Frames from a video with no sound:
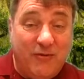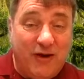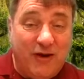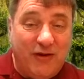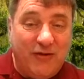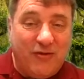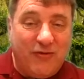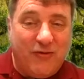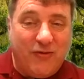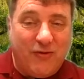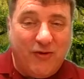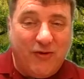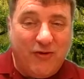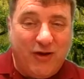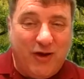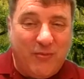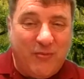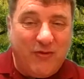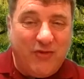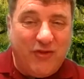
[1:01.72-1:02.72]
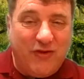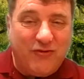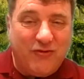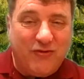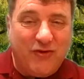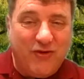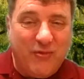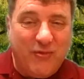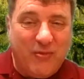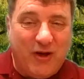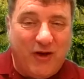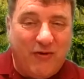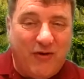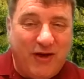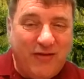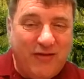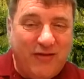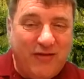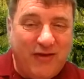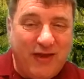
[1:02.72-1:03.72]
when I was growing up with the troop, I
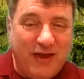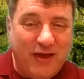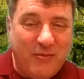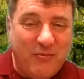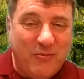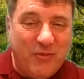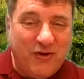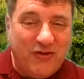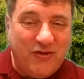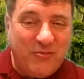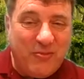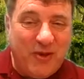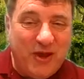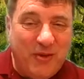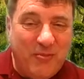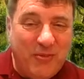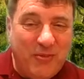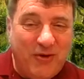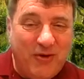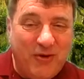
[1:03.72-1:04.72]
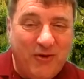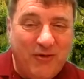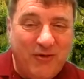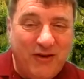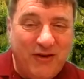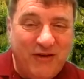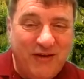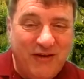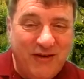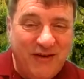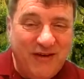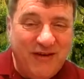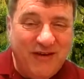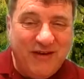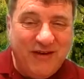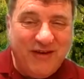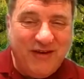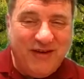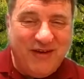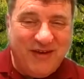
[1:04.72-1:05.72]
like to ambush people and
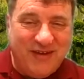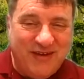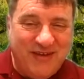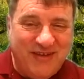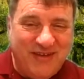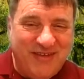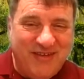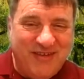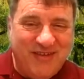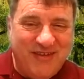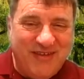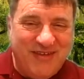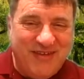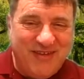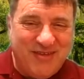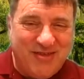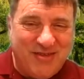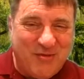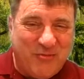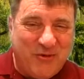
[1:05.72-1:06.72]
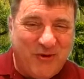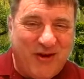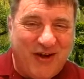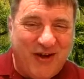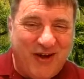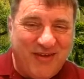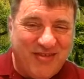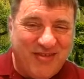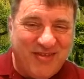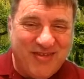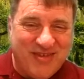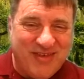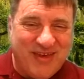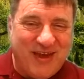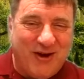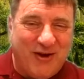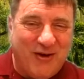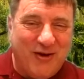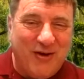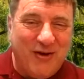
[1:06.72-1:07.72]
surprise and
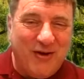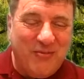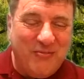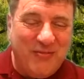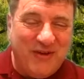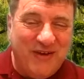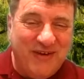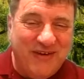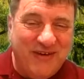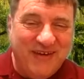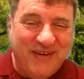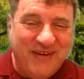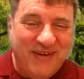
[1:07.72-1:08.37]
scare them and